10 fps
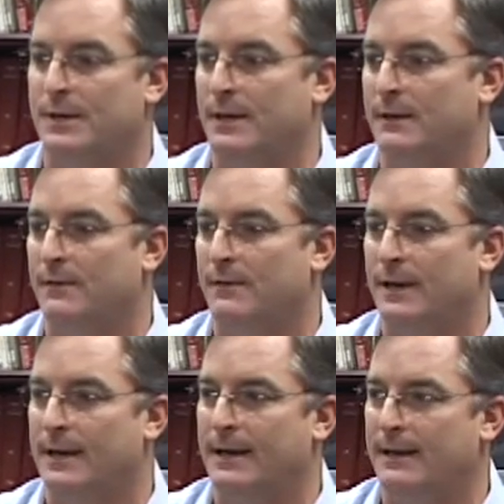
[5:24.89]
a day that
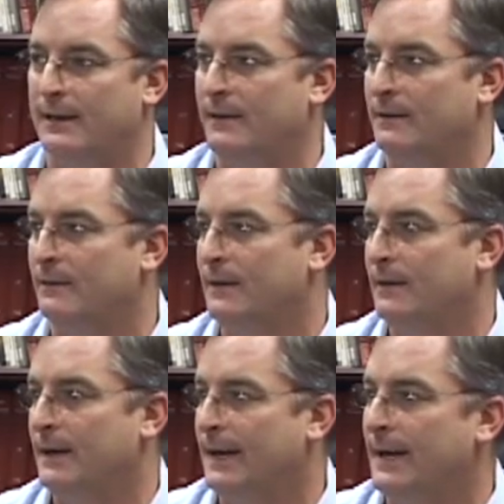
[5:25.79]
are high in
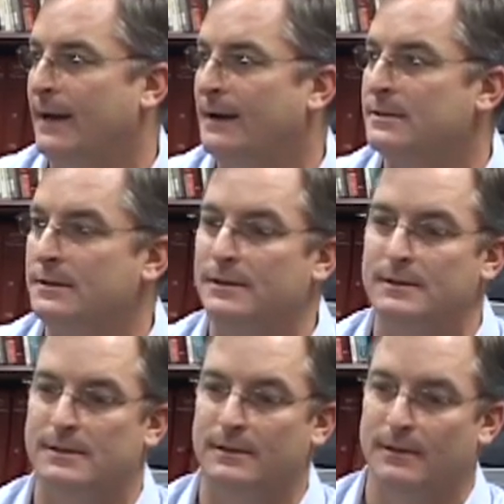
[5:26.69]
antioxidants.